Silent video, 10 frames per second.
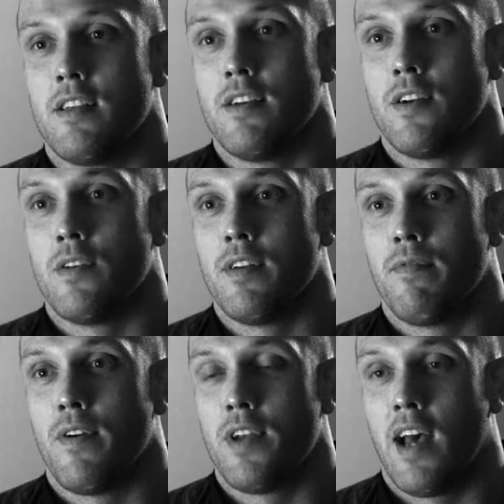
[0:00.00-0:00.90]
that, you know,
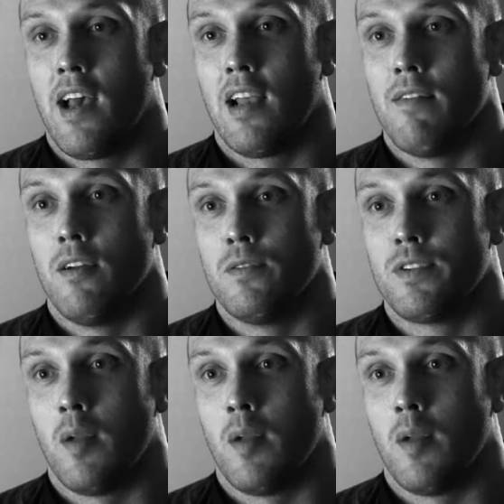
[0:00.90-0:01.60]
they'd found a high level of